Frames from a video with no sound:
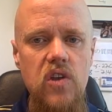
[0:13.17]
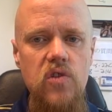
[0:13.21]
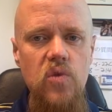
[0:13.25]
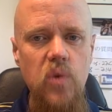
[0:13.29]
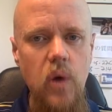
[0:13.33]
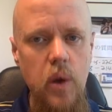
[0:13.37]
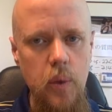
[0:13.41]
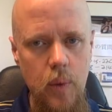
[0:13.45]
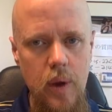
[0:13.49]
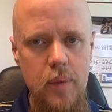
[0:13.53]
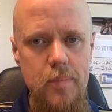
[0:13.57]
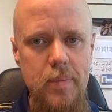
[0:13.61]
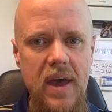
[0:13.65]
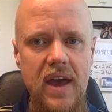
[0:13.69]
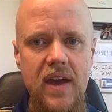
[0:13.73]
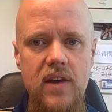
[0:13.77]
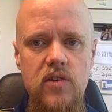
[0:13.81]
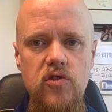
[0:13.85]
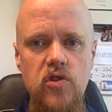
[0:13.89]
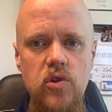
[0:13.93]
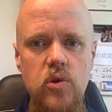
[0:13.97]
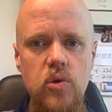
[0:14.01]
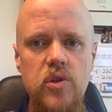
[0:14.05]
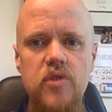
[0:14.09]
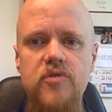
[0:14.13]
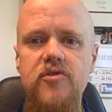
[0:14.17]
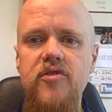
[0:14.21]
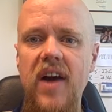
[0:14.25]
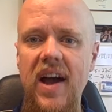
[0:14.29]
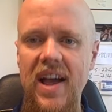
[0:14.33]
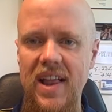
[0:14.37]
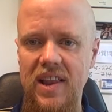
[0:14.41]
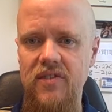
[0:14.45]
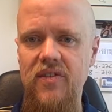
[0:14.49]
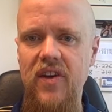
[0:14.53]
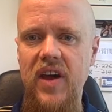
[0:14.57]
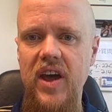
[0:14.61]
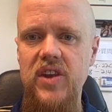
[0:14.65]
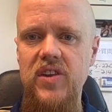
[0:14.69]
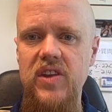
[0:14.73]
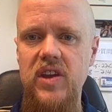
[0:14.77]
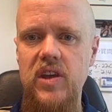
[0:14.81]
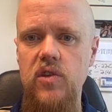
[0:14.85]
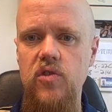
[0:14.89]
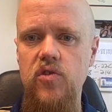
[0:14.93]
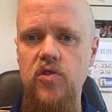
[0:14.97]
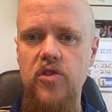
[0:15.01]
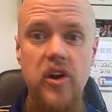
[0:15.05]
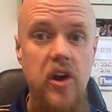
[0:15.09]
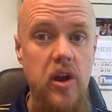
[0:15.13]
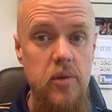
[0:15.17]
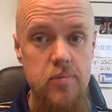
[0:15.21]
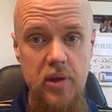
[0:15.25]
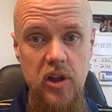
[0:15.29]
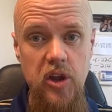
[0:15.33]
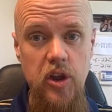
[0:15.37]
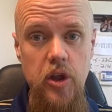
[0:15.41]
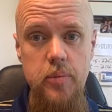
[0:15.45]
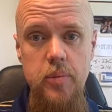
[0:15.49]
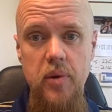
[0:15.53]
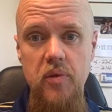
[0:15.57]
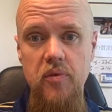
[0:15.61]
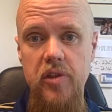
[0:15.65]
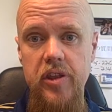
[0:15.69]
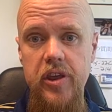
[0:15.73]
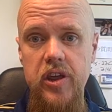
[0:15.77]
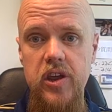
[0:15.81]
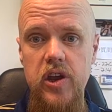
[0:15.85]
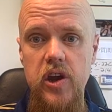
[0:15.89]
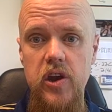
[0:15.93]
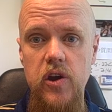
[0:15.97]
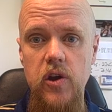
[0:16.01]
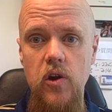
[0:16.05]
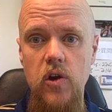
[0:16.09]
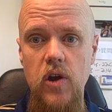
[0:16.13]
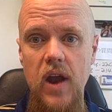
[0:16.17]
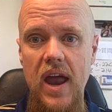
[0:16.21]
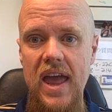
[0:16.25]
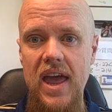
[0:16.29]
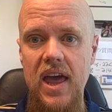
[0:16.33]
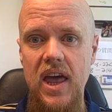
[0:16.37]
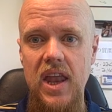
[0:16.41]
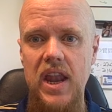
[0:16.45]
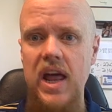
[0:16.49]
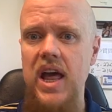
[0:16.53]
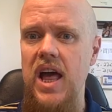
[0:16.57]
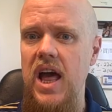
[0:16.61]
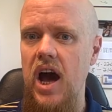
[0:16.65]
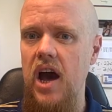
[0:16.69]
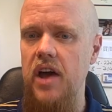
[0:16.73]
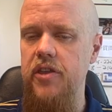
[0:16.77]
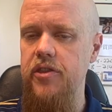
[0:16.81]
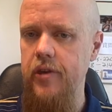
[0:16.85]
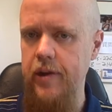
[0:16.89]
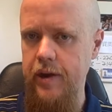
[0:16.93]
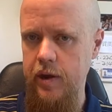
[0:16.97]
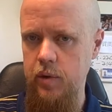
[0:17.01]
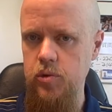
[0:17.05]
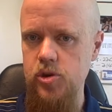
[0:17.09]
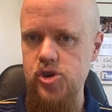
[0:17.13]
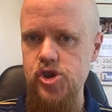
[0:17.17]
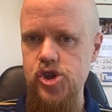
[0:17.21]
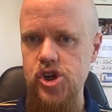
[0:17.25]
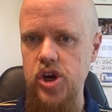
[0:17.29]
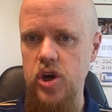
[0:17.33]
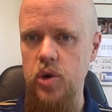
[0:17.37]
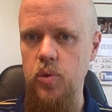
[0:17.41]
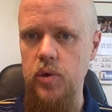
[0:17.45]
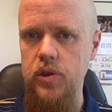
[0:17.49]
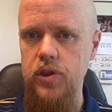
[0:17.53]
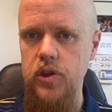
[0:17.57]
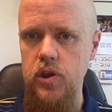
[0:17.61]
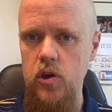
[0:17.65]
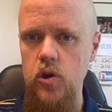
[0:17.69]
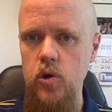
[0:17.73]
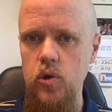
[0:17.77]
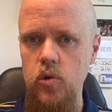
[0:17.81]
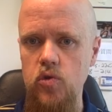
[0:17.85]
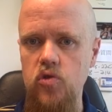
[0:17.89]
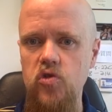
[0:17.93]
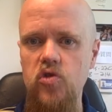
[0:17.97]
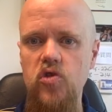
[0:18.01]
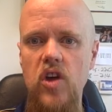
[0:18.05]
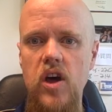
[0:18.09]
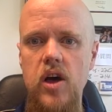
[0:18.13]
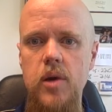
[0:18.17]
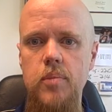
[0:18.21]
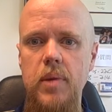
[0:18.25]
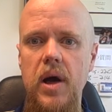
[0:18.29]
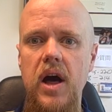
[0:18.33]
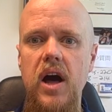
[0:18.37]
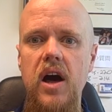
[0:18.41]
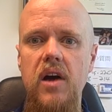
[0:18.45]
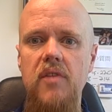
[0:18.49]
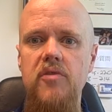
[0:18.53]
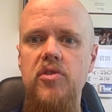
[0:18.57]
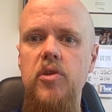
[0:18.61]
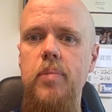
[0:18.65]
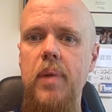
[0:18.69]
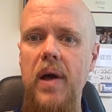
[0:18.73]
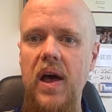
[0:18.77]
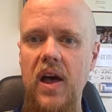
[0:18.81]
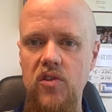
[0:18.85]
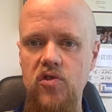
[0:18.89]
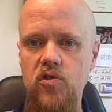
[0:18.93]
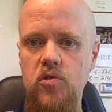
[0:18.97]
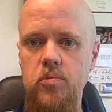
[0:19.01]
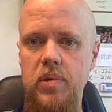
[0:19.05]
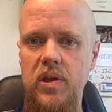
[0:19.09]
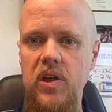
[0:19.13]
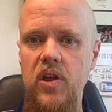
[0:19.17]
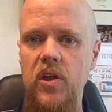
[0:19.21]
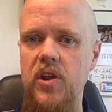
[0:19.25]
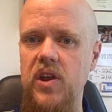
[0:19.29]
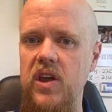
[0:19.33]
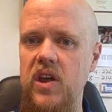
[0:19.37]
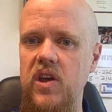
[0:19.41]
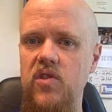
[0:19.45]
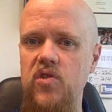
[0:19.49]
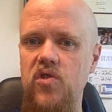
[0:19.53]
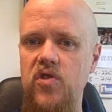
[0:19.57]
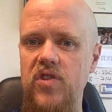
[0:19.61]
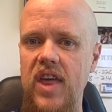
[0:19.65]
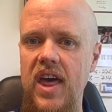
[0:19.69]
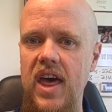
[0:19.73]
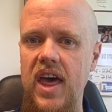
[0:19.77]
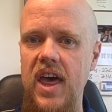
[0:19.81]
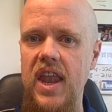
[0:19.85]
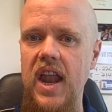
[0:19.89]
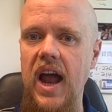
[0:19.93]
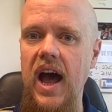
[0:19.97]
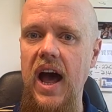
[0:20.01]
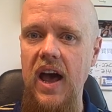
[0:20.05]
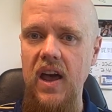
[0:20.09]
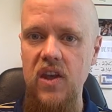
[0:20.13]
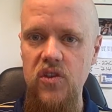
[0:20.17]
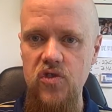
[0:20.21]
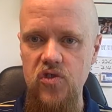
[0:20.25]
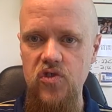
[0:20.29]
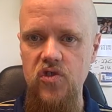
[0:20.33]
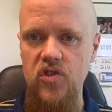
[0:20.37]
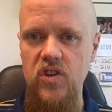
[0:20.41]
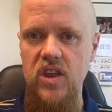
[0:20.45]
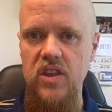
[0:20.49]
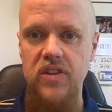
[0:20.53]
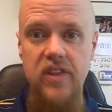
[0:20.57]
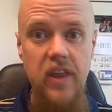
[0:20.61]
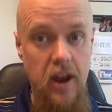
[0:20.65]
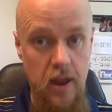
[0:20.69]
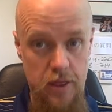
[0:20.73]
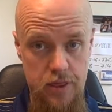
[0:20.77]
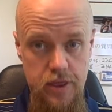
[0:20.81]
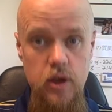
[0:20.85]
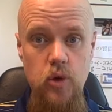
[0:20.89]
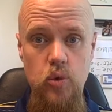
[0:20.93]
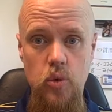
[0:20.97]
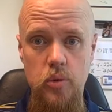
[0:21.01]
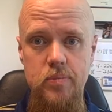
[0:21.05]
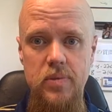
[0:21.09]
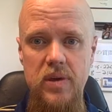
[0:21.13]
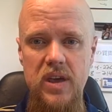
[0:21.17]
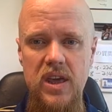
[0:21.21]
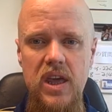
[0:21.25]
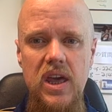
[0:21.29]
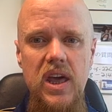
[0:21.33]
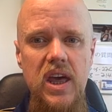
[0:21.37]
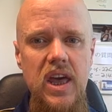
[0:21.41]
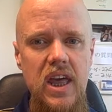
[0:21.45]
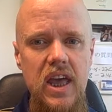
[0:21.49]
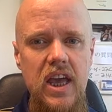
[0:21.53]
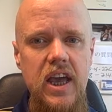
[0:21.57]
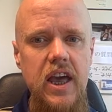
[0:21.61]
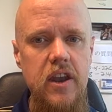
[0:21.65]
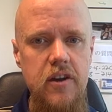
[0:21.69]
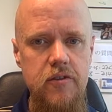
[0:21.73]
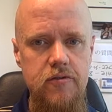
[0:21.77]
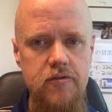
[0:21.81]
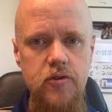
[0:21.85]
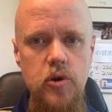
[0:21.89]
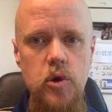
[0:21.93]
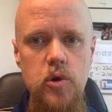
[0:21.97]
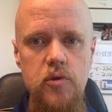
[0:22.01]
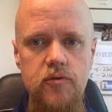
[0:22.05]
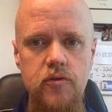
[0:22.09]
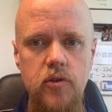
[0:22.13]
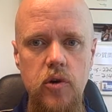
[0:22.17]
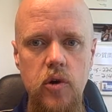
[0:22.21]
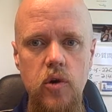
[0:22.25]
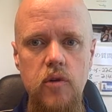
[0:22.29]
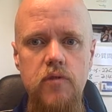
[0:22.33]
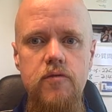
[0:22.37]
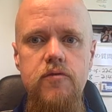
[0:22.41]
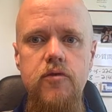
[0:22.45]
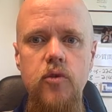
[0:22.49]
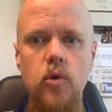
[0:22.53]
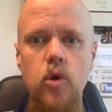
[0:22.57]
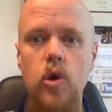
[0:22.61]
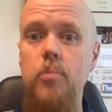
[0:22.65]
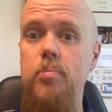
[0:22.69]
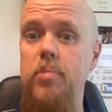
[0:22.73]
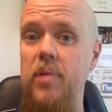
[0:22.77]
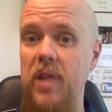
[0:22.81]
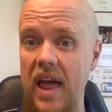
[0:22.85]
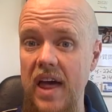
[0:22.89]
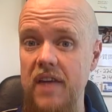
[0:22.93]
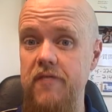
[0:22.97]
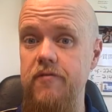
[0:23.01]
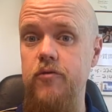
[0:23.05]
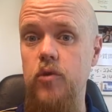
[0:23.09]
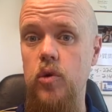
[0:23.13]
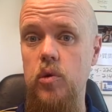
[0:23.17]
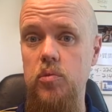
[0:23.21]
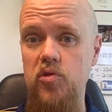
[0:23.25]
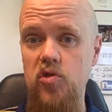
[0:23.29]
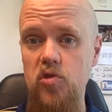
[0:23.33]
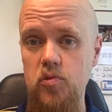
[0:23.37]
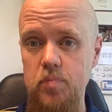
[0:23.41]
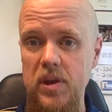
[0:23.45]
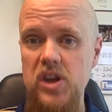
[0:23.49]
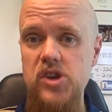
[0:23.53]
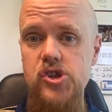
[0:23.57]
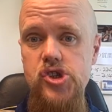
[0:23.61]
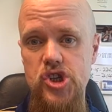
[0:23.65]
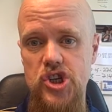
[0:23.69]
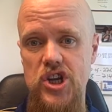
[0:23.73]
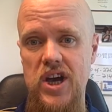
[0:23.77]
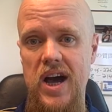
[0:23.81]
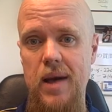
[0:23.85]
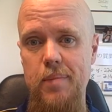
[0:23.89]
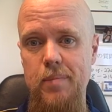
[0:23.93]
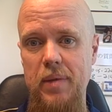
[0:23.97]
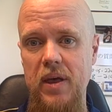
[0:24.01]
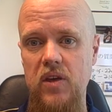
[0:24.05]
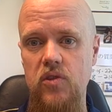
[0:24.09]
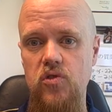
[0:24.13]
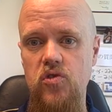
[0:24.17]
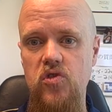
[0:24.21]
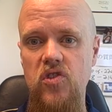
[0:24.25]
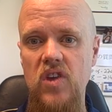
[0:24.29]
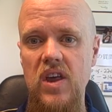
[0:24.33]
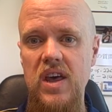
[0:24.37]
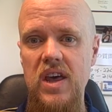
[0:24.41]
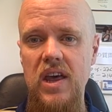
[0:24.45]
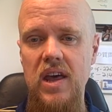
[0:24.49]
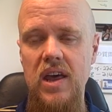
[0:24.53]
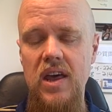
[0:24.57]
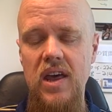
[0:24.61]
So I went back to the file of ideas that I built up over the year, and I thought I would share with you some of the possibilities that I see that I think would be kind of fruitful for platform speech topics.